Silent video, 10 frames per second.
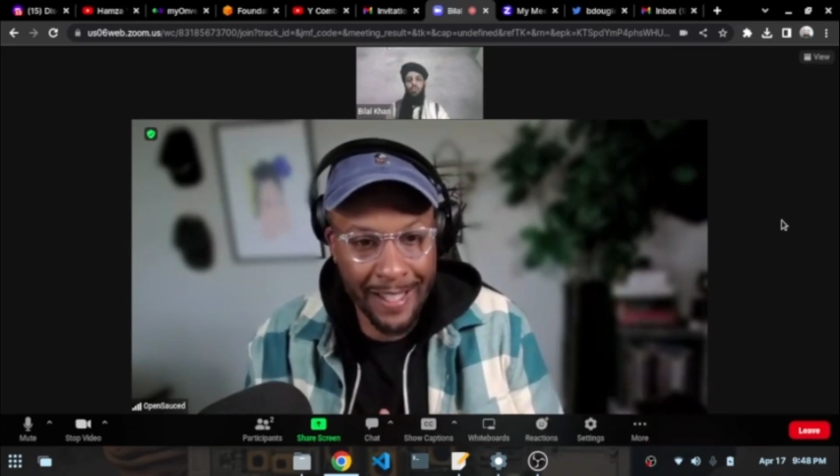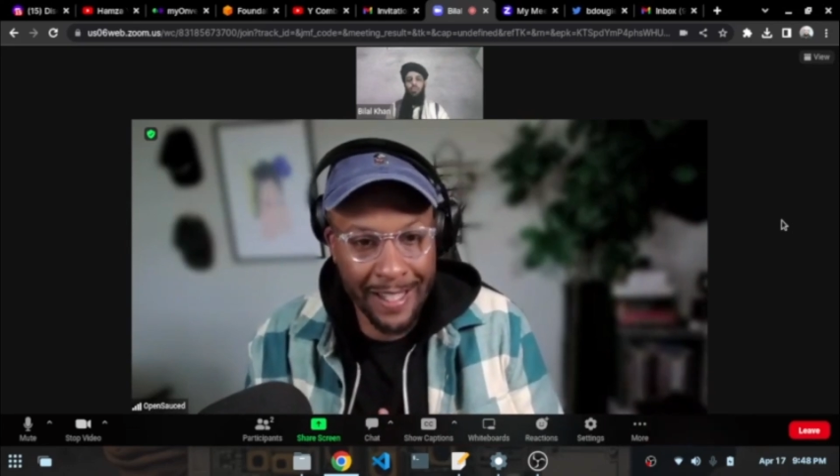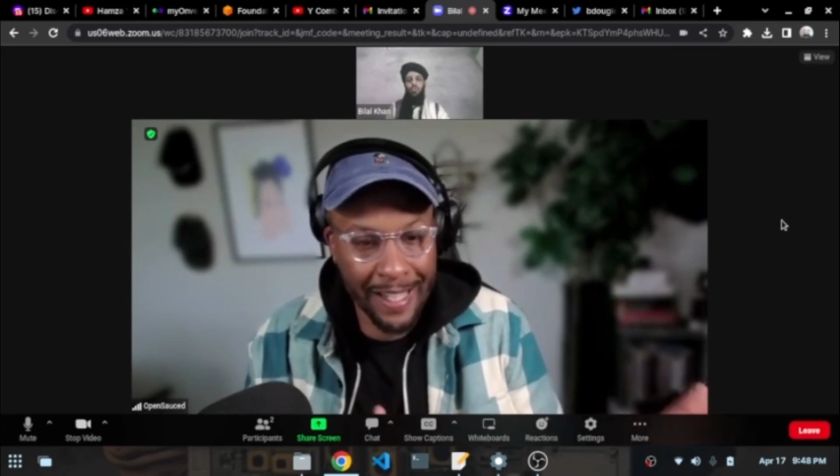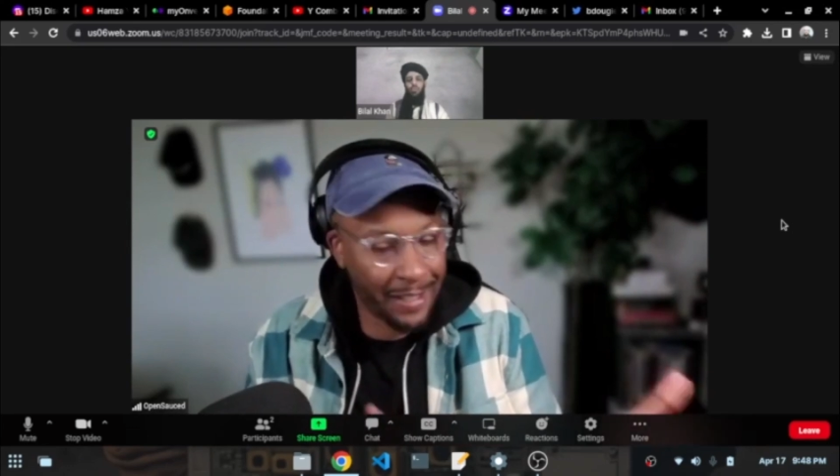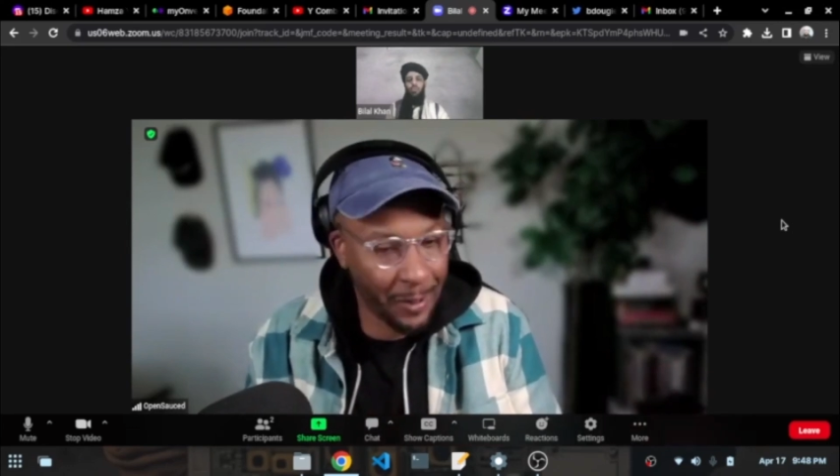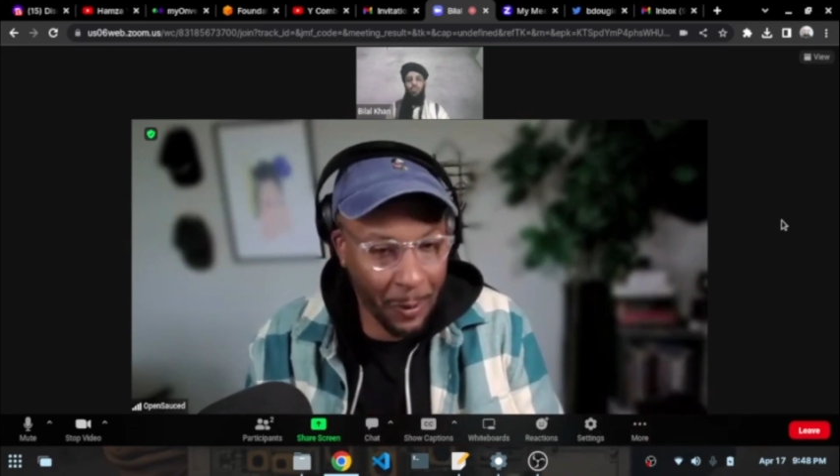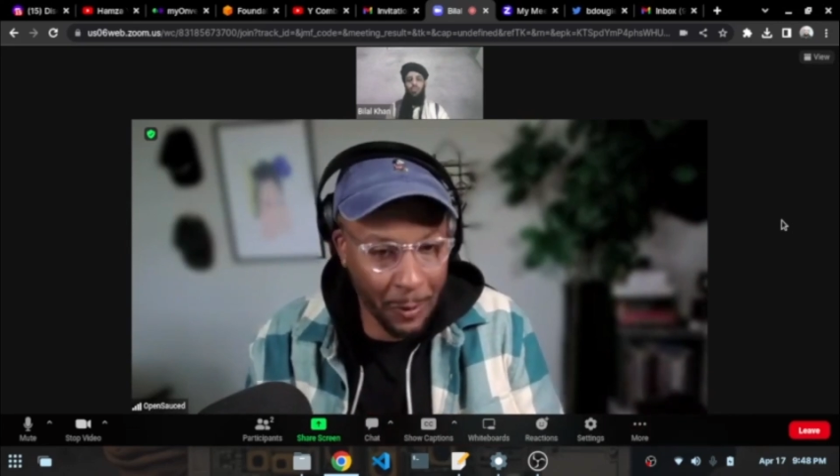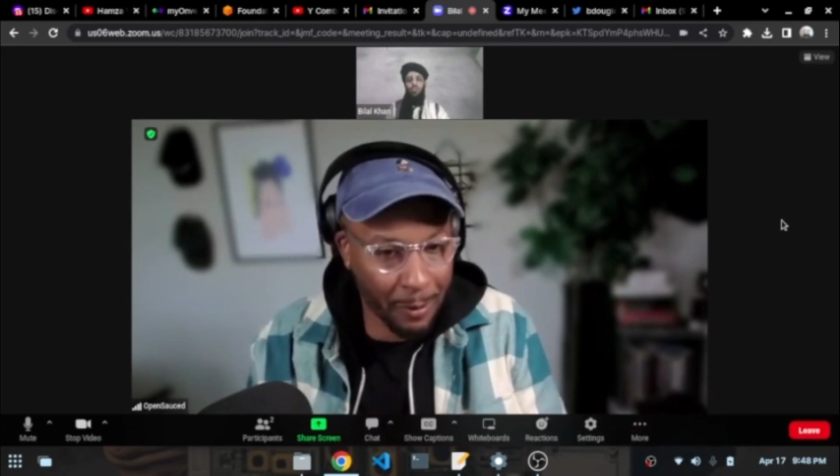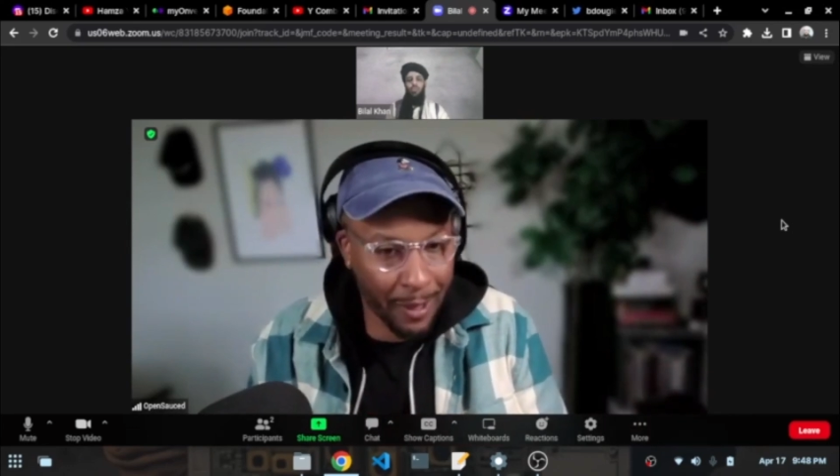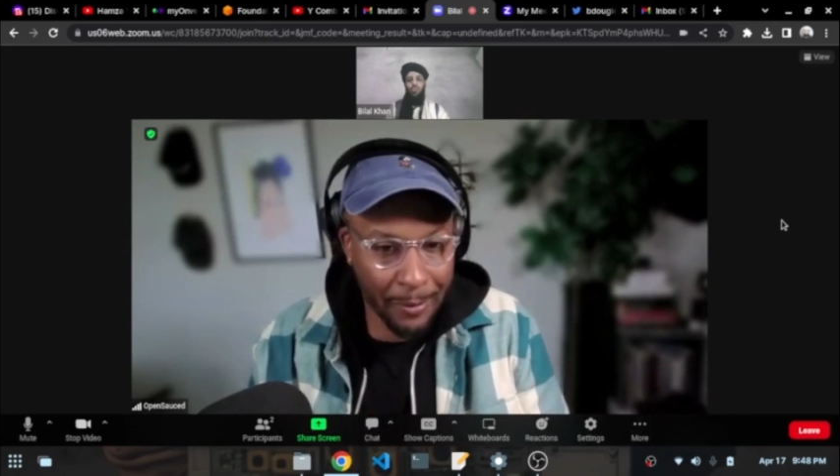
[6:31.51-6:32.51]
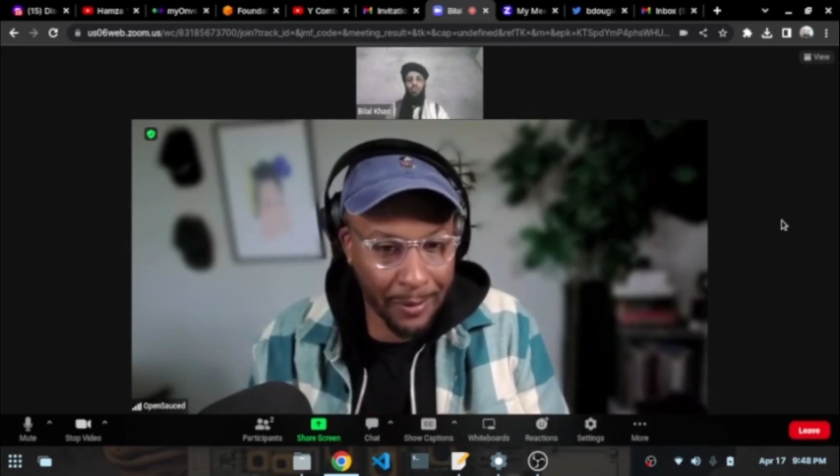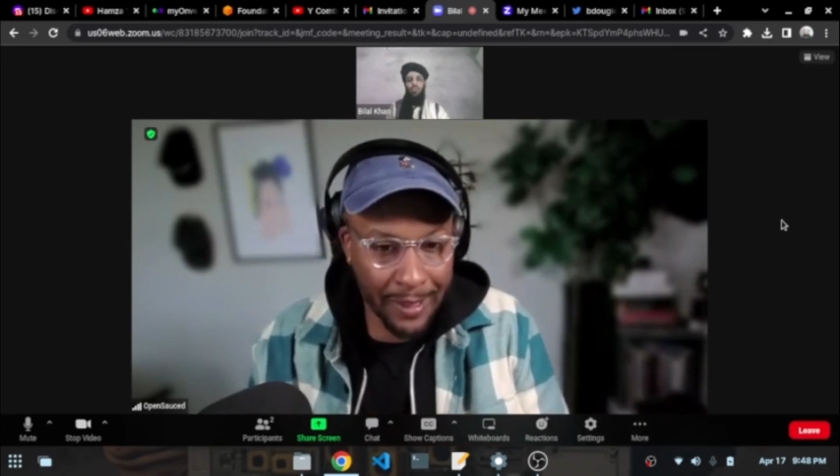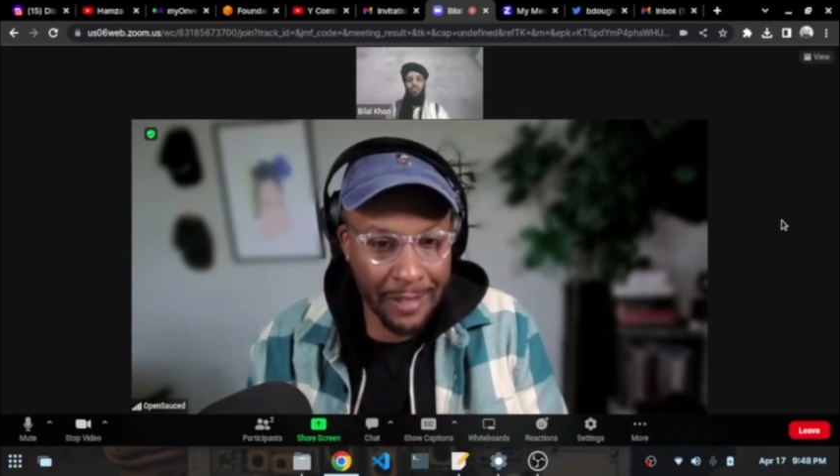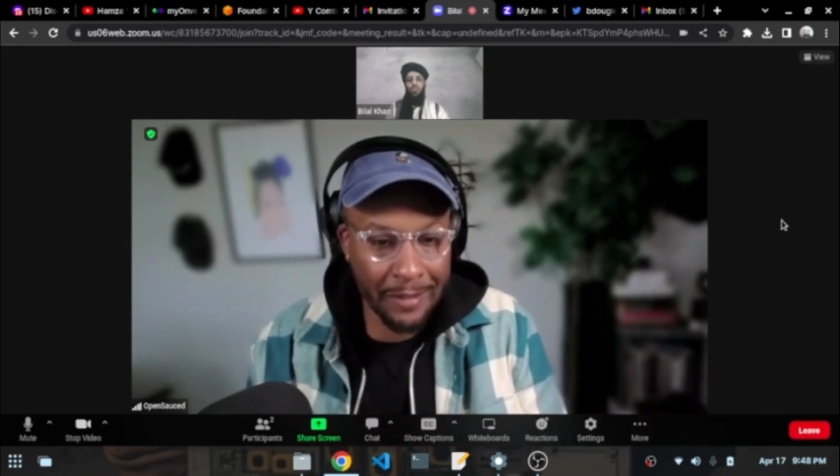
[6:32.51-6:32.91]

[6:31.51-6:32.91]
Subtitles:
and it installs properly